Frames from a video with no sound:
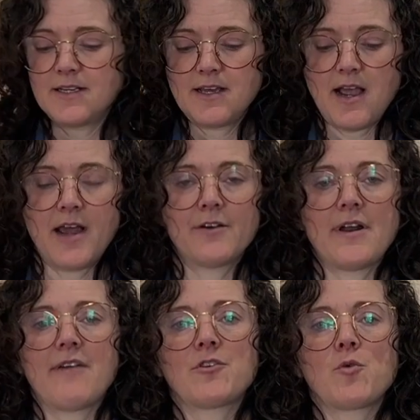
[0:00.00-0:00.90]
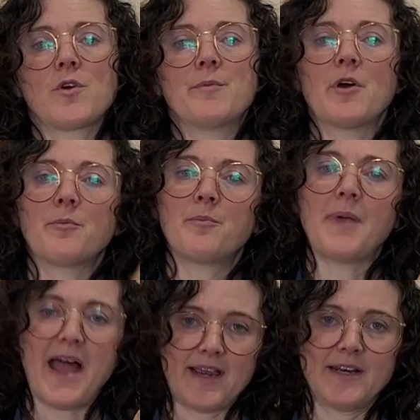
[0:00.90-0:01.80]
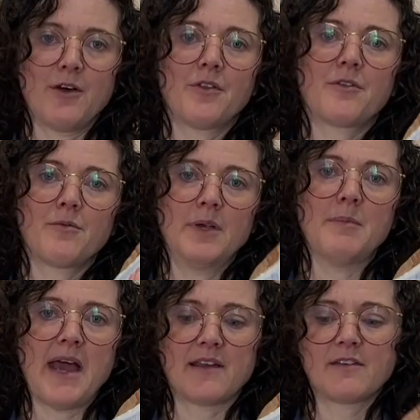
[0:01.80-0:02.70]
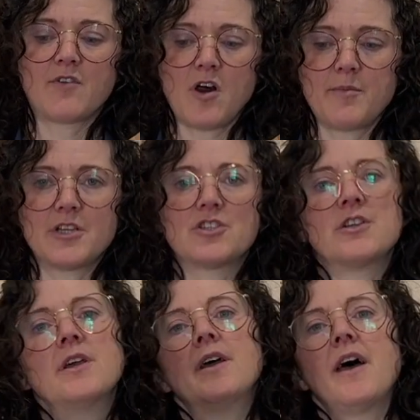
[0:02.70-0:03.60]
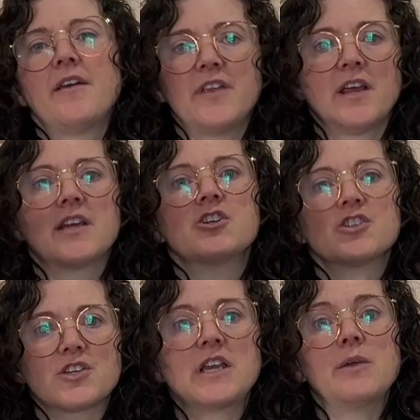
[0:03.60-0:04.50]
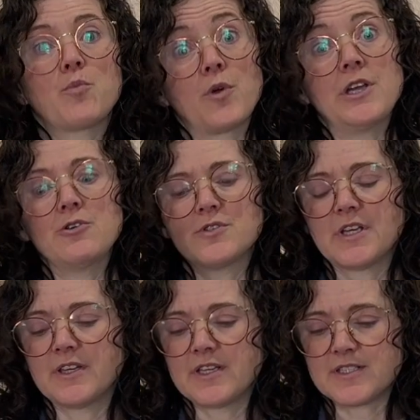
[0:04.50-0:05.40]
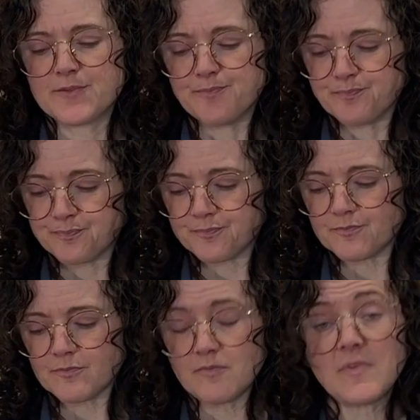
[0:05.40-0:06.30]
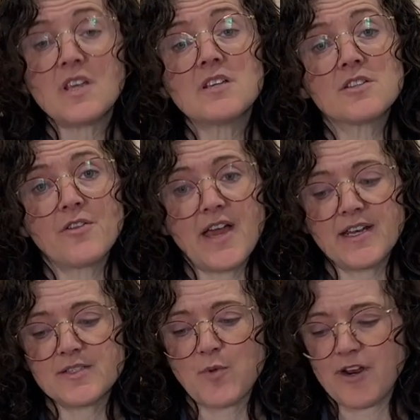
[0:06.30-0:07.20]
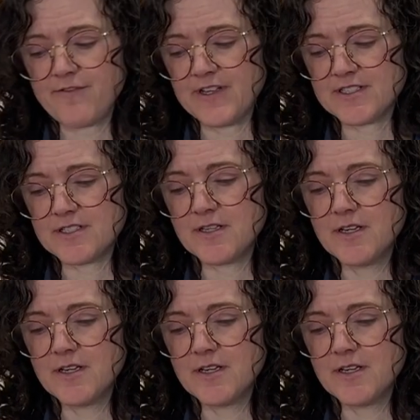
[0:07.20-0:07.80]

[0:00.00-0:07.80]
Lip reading: I don't have to worry about packing out 3 bags of garbage. And then I can just keep reusing this. So that is breakfast.